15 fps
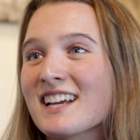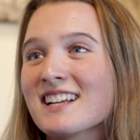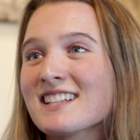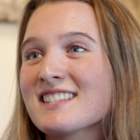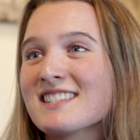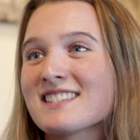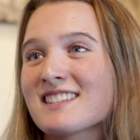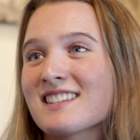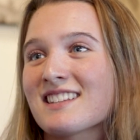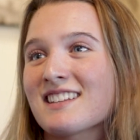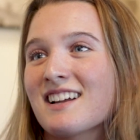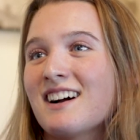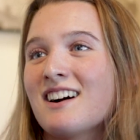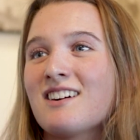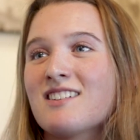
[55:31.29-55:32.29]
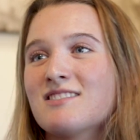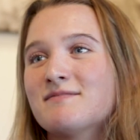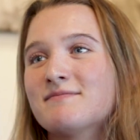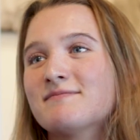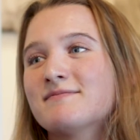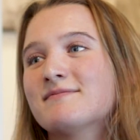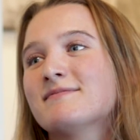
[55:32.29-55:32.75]
sites,
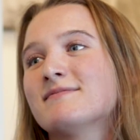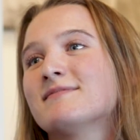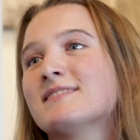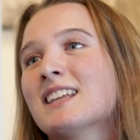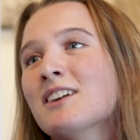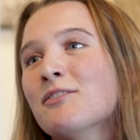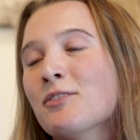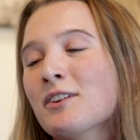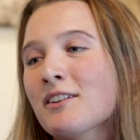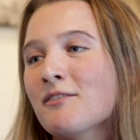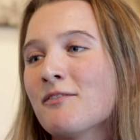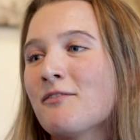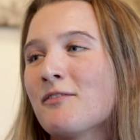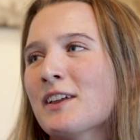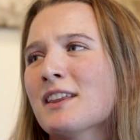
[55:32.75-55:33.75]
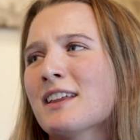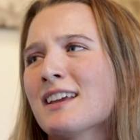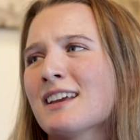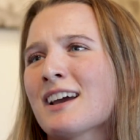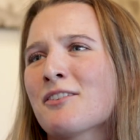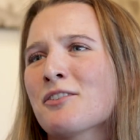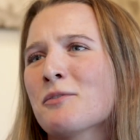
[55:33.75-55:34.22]
they have one in
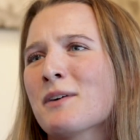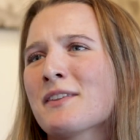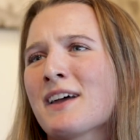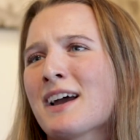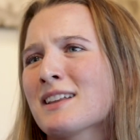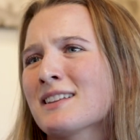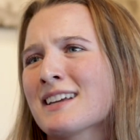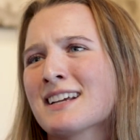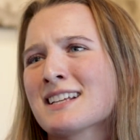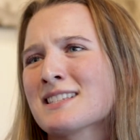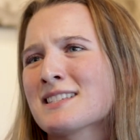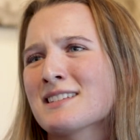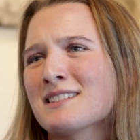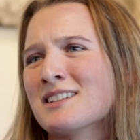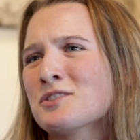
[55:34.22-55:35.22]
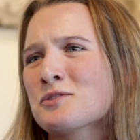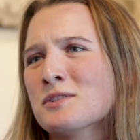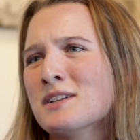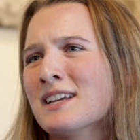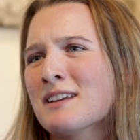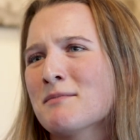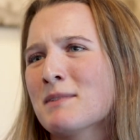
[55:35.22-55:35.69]
Philly. I don't know why that like is
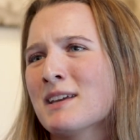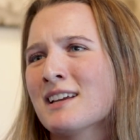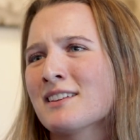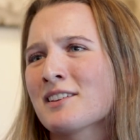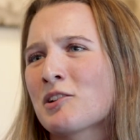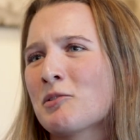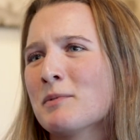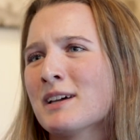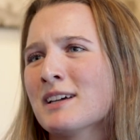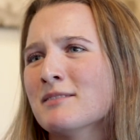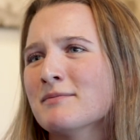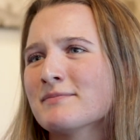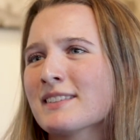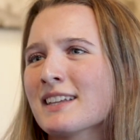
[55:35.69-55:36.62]
intriguing me a little bit.